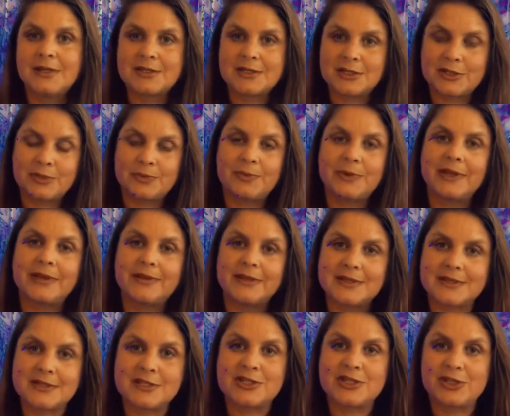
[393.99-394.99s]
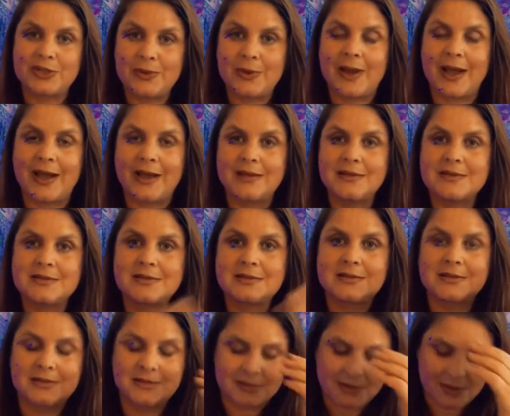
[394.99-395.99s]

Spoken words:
to bring this to us.